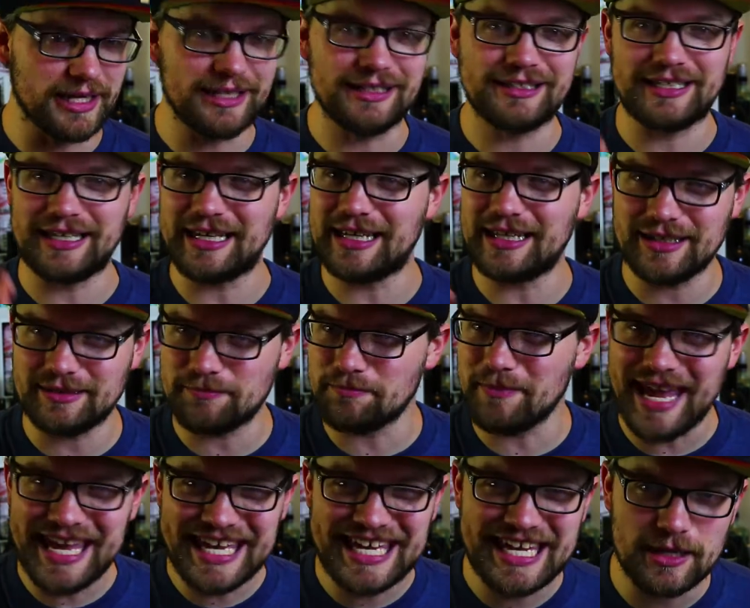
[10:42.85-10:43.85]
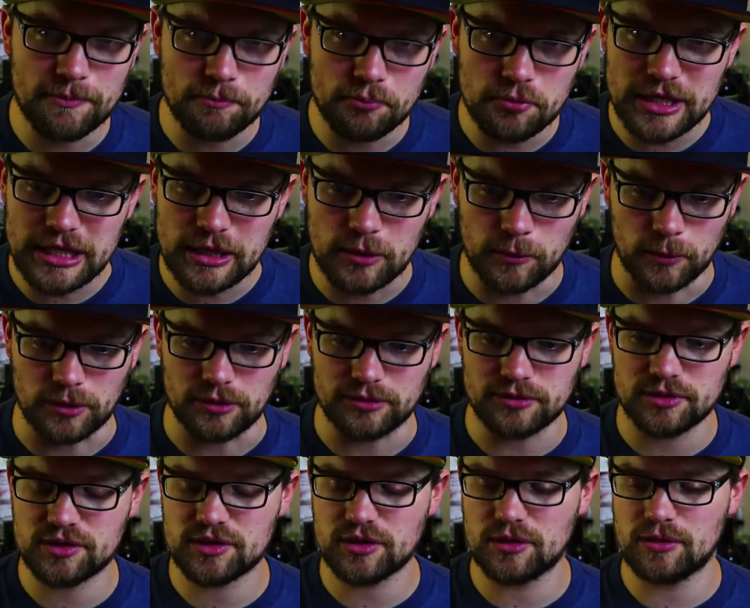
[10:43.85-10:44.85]
it make it a
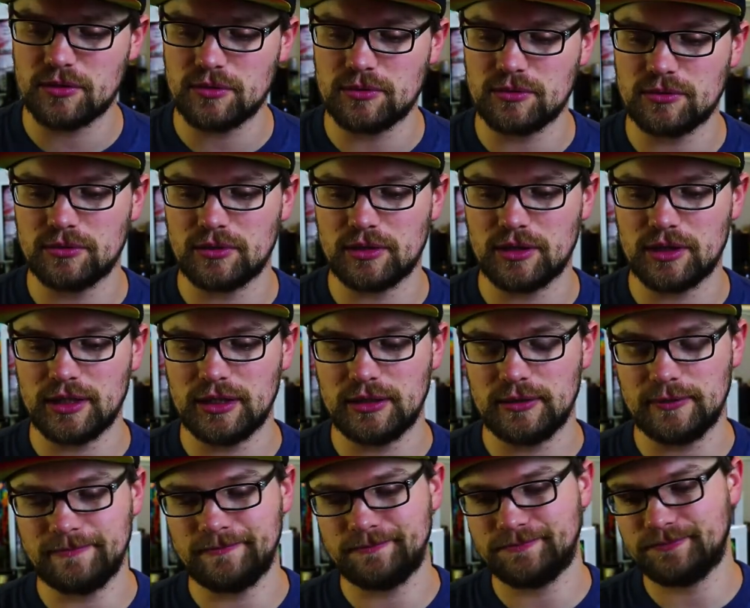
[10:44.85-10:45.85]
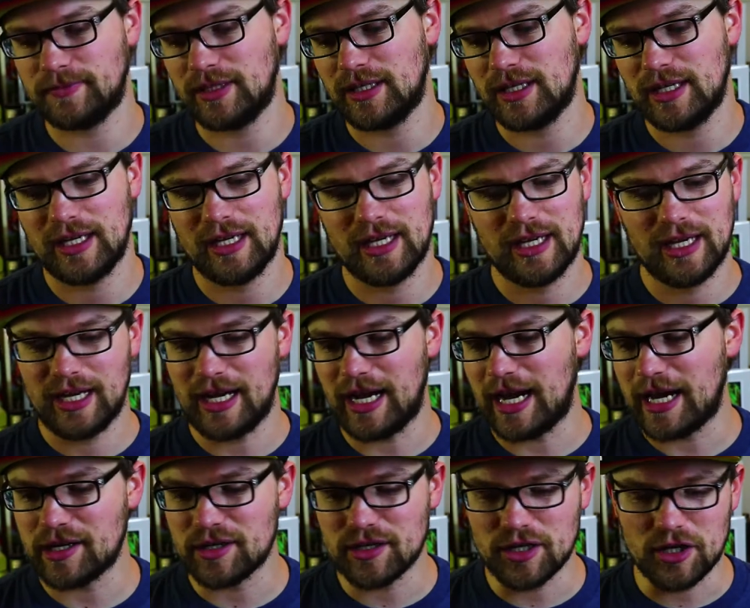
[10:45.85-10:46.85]
prequel. So,
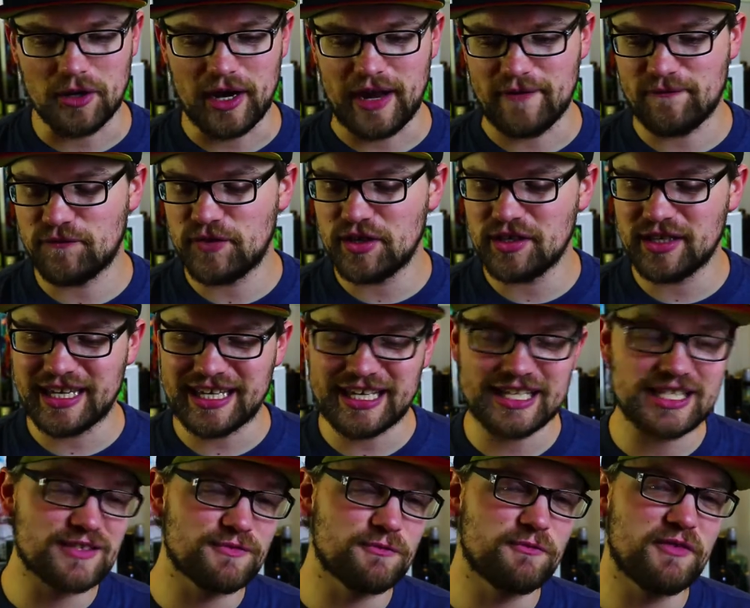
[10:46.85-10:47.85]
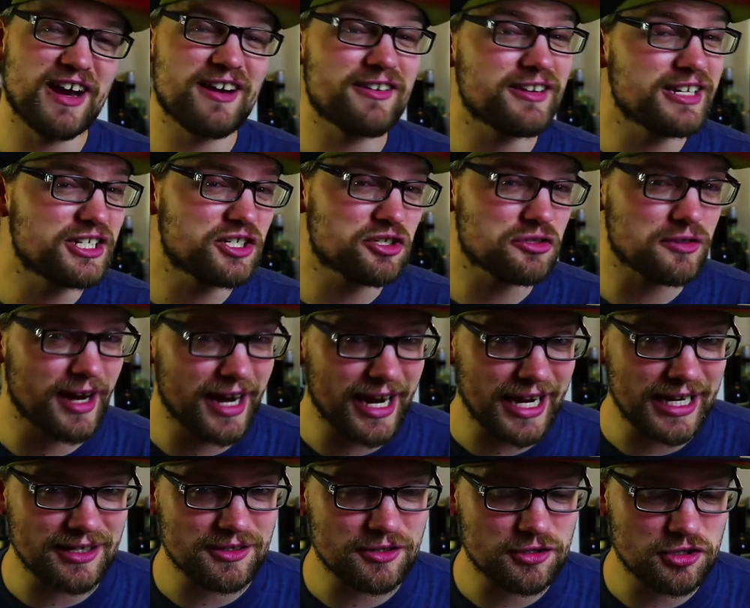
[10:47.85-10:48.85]
I don't know. I feel like it's very
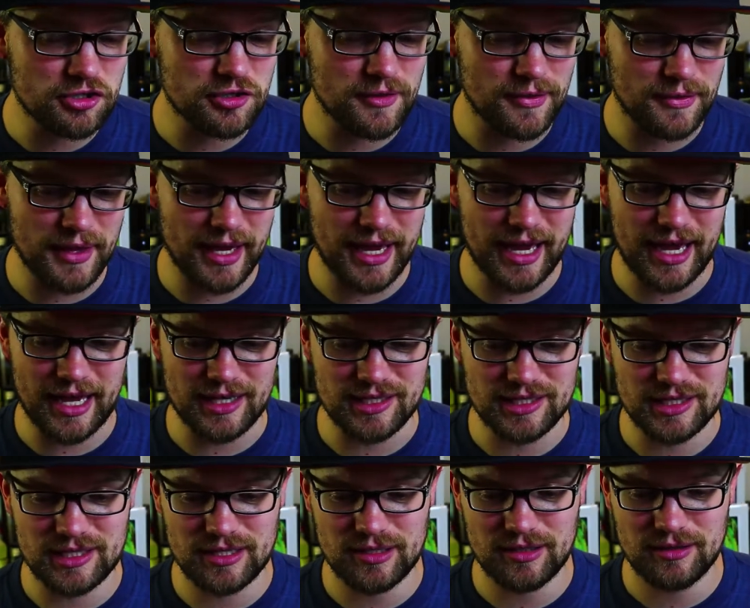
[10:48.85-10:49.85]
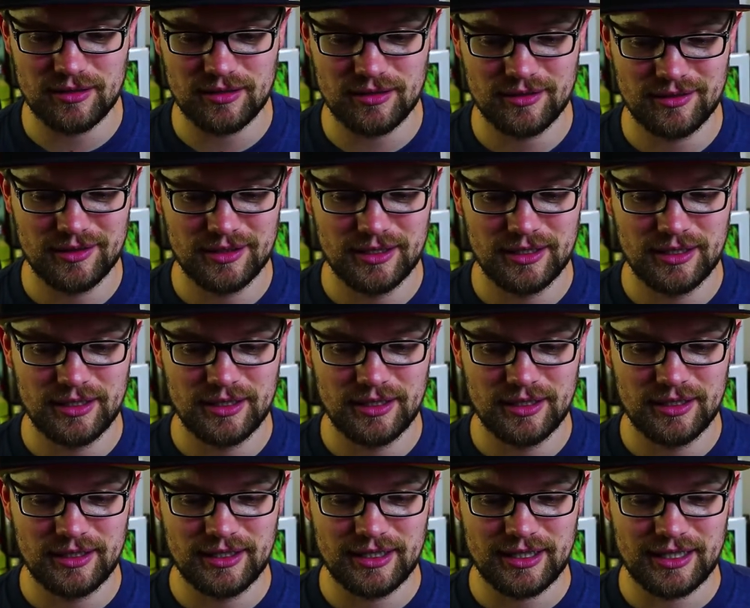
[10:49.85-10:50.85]
strange that
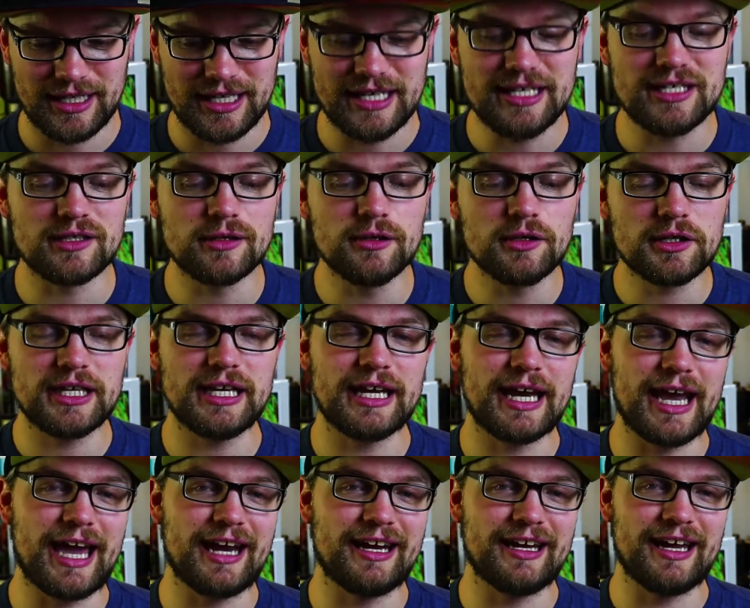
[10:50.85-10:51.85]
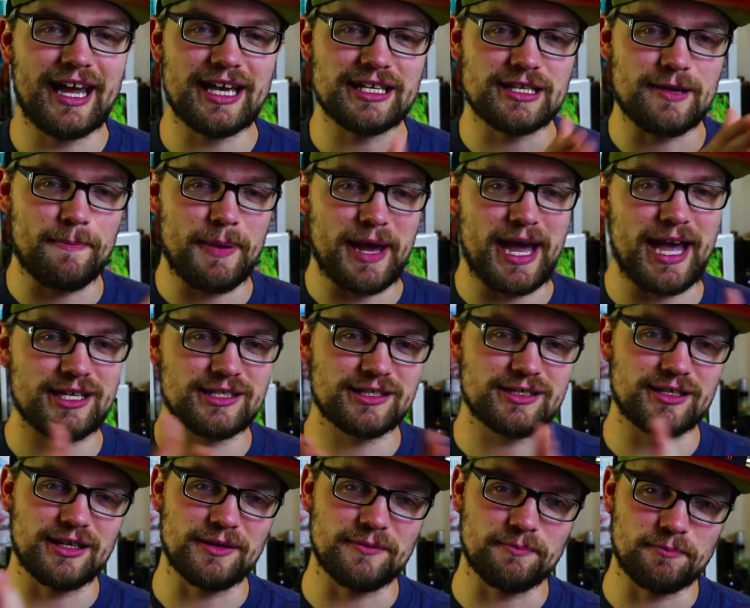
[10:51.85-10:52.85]
he's looking at it as a
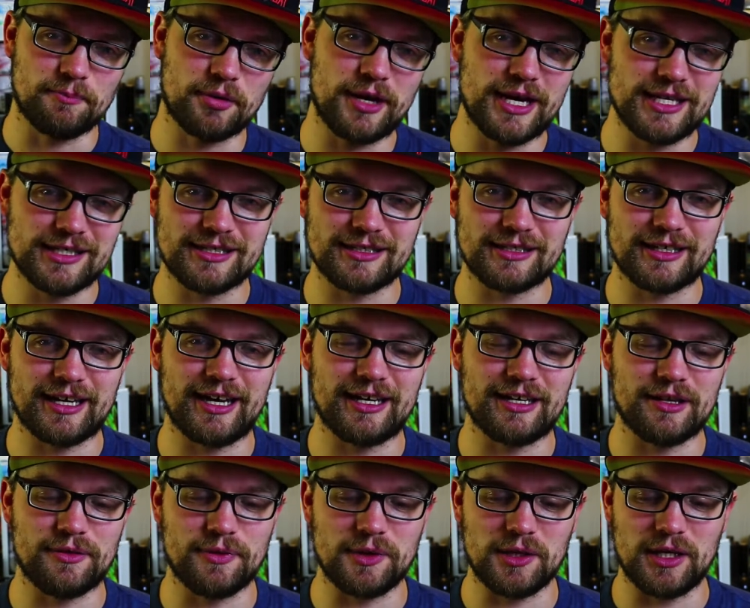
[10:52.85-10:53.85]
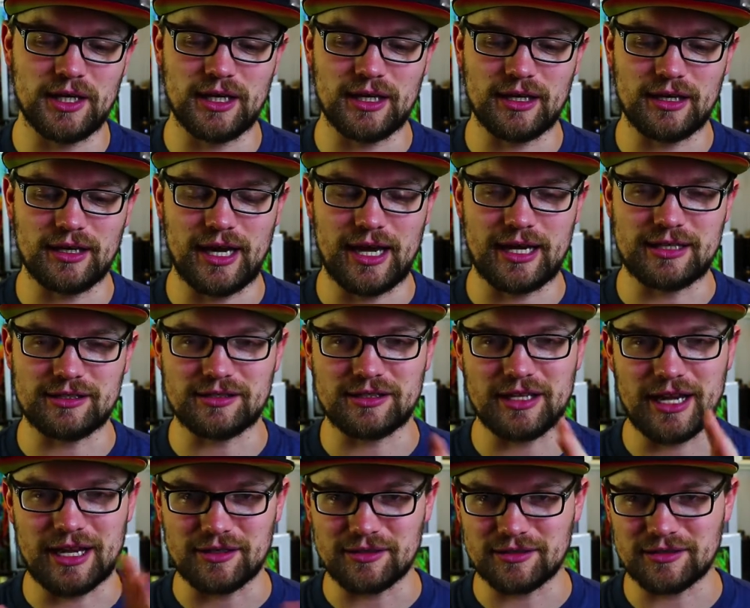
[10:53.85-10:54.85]
past and present kind of thing,
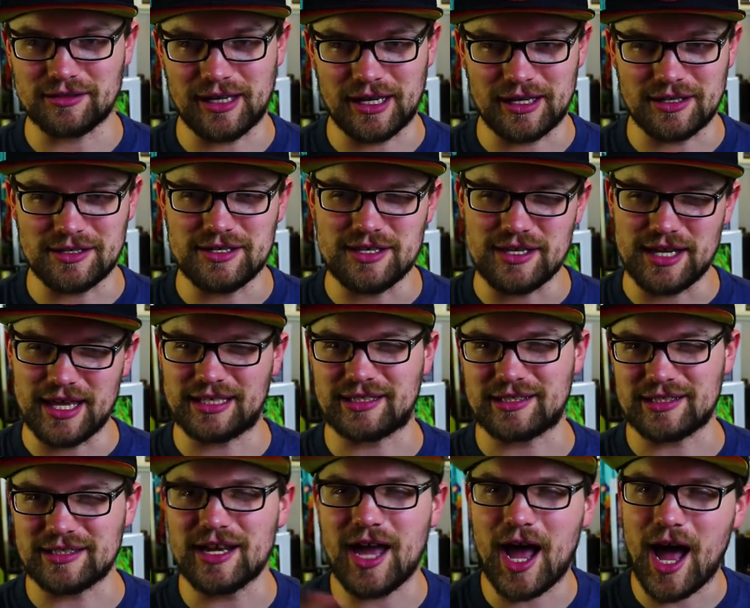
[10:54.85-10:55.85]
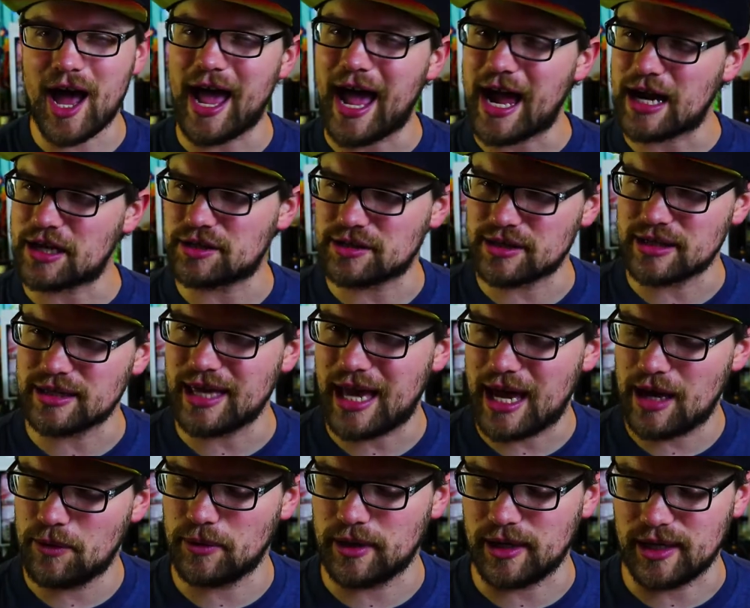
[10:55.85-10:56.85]
and it's not actually
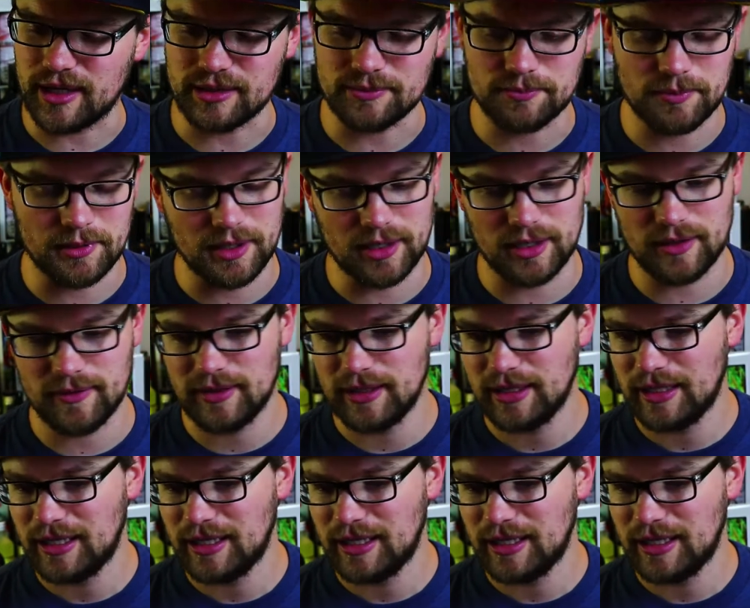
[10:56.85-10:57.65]
that way, but